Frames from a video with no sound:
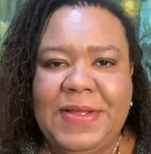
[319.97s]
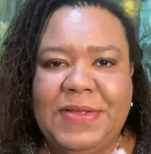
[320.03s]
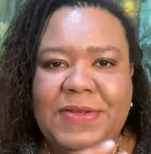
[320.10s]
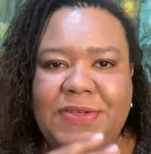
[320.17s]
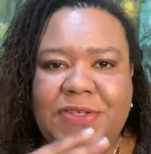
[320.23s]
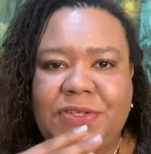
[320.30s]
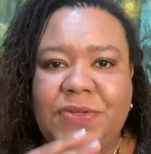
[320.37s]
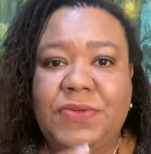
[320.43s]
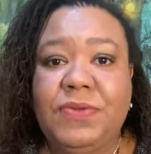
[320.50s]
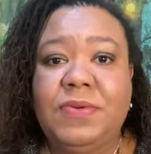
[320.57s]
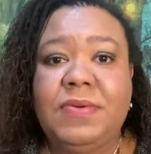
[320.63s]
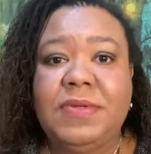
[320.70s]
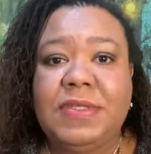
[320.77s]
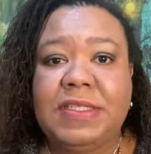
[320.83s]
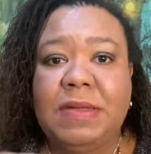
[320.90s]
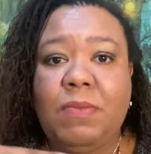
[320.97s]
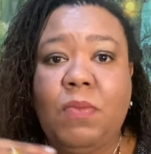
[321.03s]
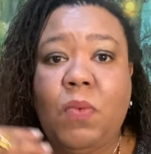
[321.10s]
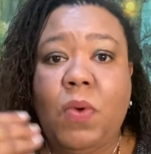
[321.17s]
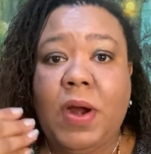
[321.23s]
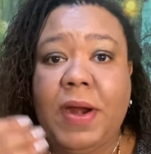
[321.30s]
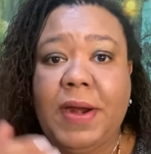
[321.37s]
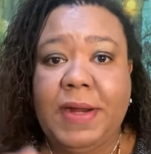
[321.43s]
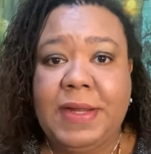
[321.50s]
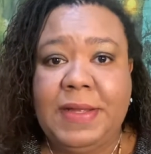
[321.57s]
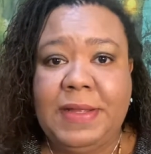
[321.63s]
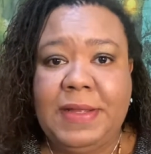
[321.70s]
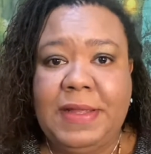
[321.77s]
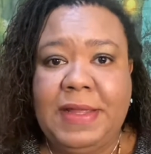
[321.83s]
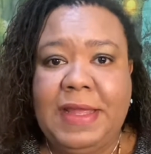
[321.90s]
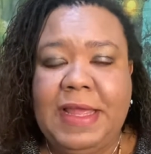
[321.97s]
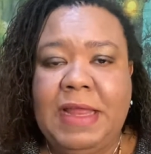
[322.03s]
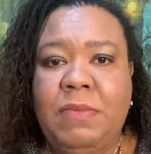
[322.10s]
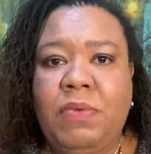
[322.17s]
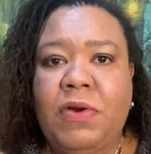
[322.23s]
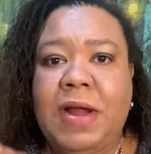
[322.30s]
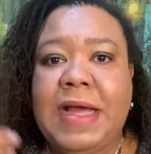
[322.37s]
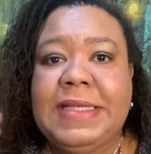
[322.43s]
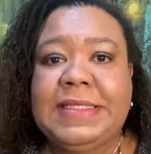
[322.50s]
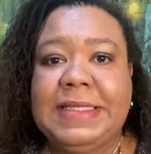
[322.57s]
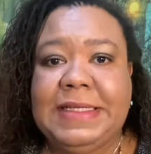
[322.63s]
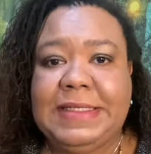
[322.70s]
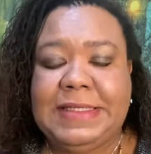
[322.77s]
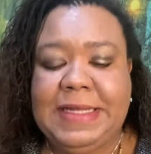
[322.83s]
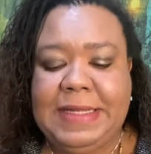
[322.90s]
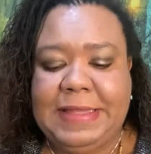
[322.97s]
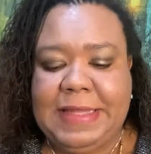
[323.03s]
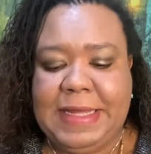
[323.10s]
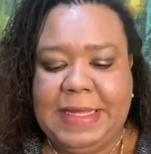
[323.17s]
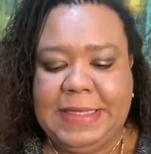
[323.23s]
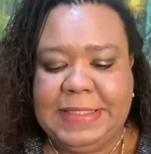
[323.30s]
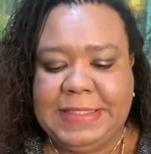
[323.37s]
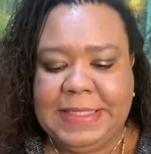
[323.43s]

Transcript: do some work in processing things.